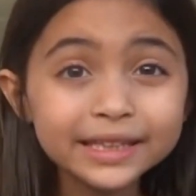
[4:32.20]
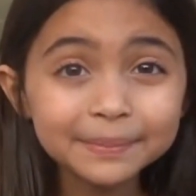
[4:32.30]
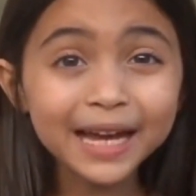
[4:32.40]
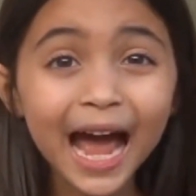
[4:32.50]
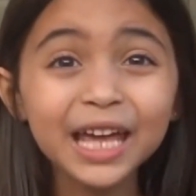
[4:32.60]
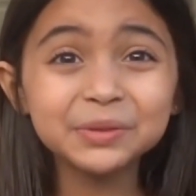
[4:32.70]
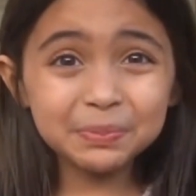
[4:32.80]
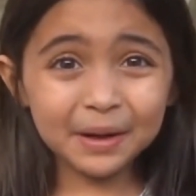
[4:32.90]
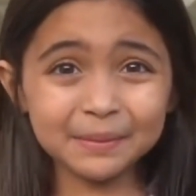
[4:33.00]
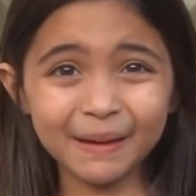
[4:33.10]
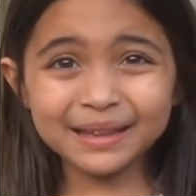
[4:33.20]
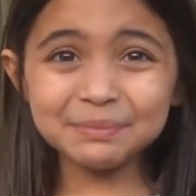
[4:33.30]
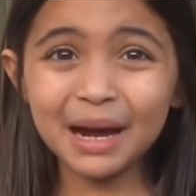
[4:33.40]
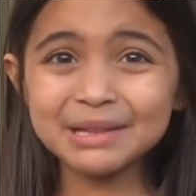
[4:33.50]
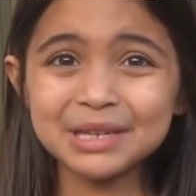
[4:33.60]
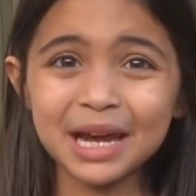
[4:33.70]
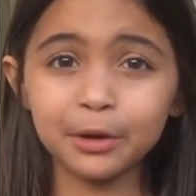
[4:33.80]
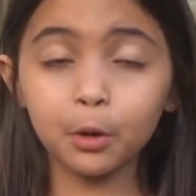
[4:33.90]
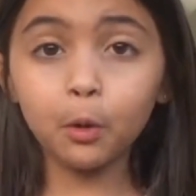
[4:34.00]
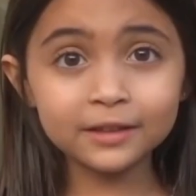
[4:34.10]
With a promising future
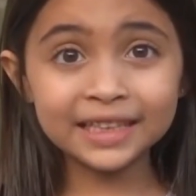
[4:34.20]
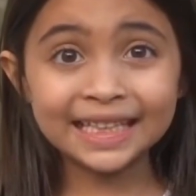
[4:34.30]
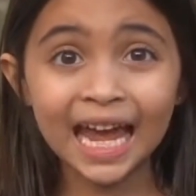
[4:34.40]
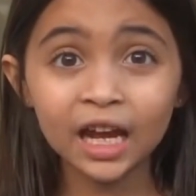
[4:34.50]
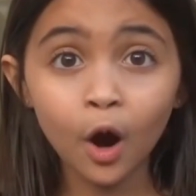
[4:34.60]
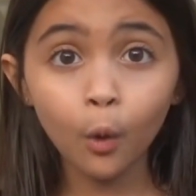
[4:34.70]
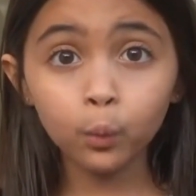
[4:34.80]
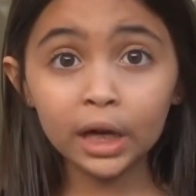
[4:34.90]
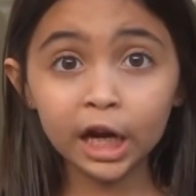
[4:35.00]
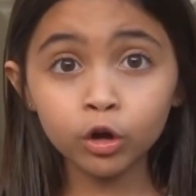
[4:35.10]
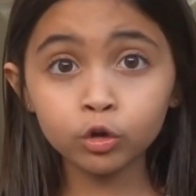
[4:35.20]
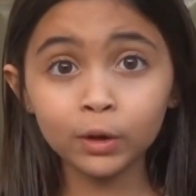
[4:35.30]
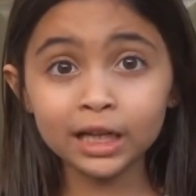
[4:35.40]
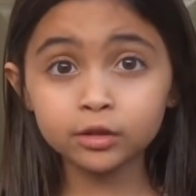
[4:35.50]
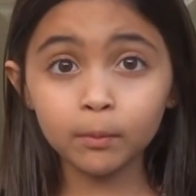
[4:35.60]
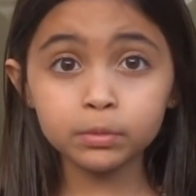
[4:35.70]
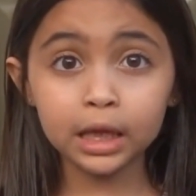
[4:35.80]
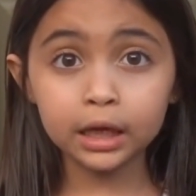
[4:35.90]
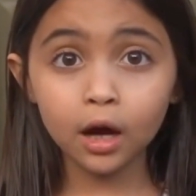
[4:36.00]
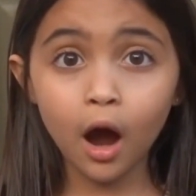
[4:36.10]
ahead, we can't wait to see how Everleigh
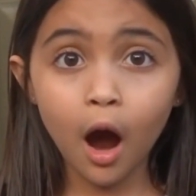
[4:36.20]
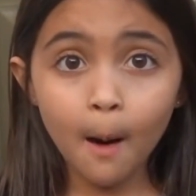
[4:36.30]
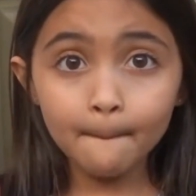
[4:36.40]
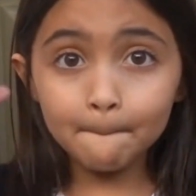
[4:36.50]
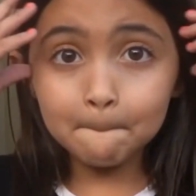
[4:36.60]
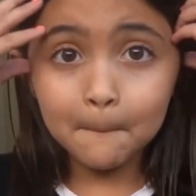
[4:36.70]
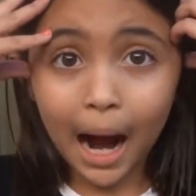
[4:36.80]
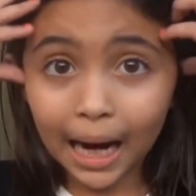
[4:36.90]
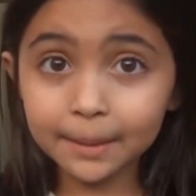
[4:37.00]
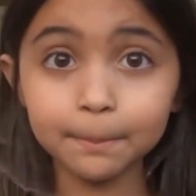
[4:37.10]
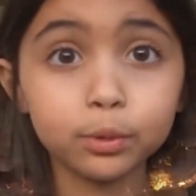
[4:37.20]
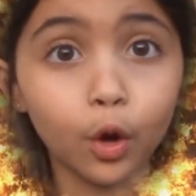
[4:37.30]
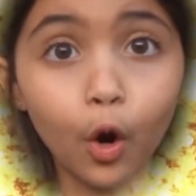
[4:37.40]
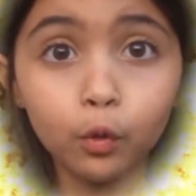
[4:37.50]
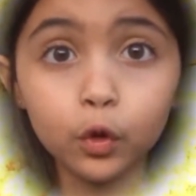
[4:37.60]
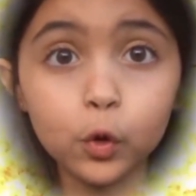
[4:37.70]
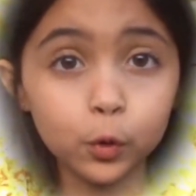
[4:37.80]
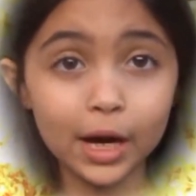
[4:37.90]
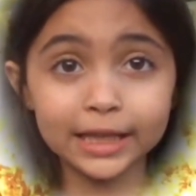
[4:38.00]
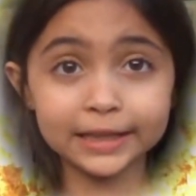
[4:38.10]
continues to inspire and
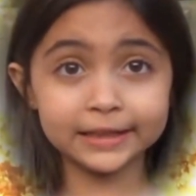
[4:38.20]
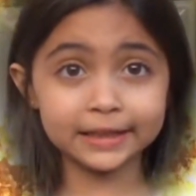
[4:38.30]
entertain her